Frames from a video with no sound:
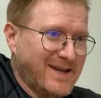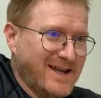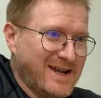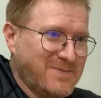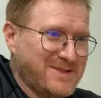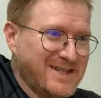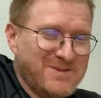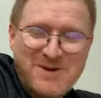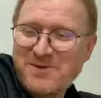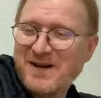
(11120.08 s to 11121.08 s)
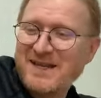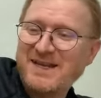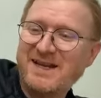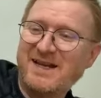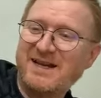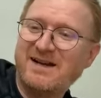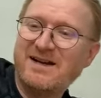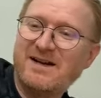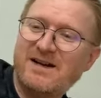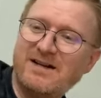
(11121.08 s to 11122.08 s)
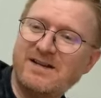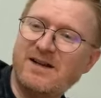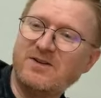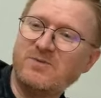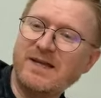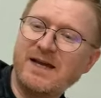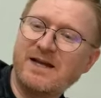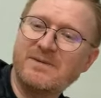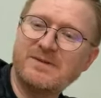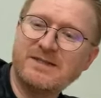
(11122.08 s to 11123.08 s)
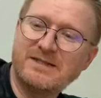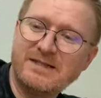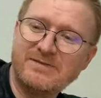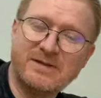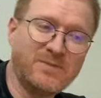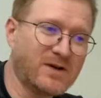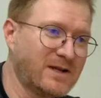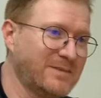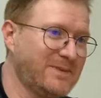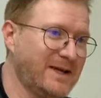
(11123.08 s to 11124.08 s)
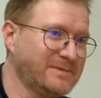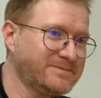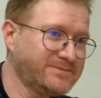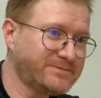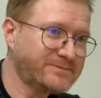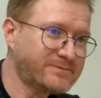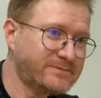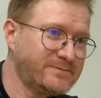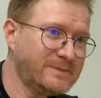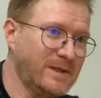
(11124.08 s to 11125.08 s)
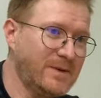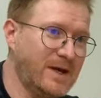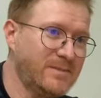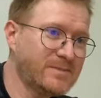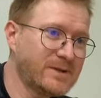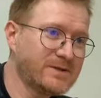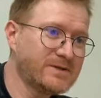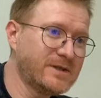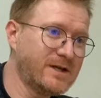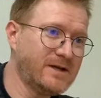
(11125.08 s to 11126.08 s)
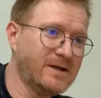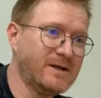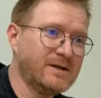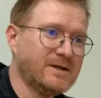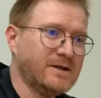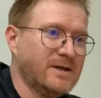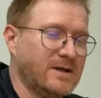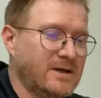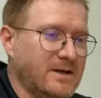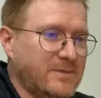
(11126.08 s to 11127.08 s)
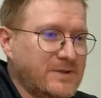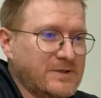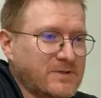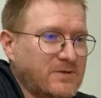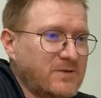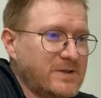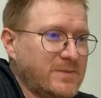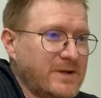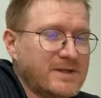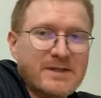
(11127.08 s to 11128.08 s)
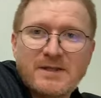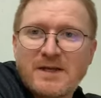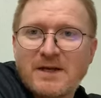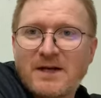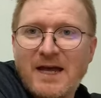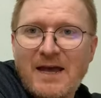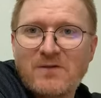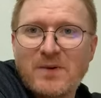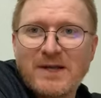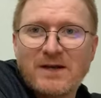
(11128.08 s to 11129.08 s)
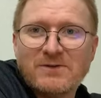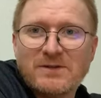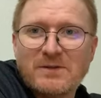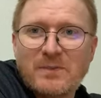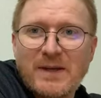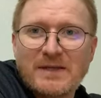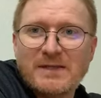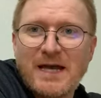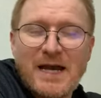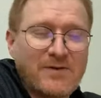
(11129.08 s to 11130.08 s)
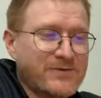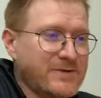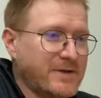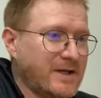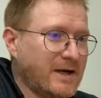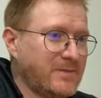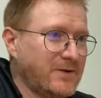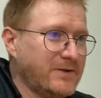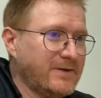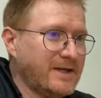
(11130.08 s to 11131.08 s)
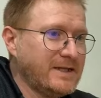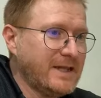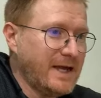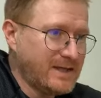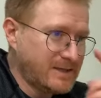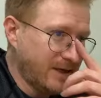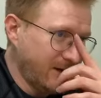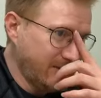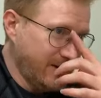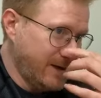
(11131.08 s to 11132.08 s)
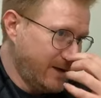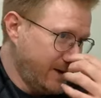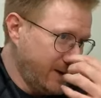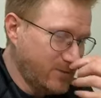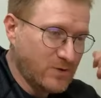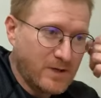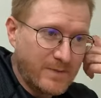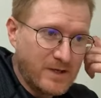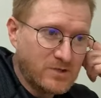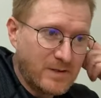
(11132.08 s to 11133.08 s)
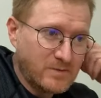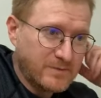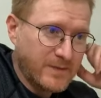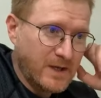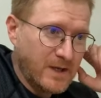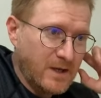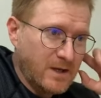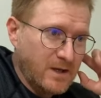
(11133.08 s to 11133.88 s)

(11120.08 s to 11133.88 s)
Go get a cup of tea, we'll wait. Yeah, I normally get a cup of tea delivered. I'm not going to complain, because Mrs. Claw is putting everybody else to bed in the house, and I'm not doing any of that, so I'm sure I'm going to be in trouble.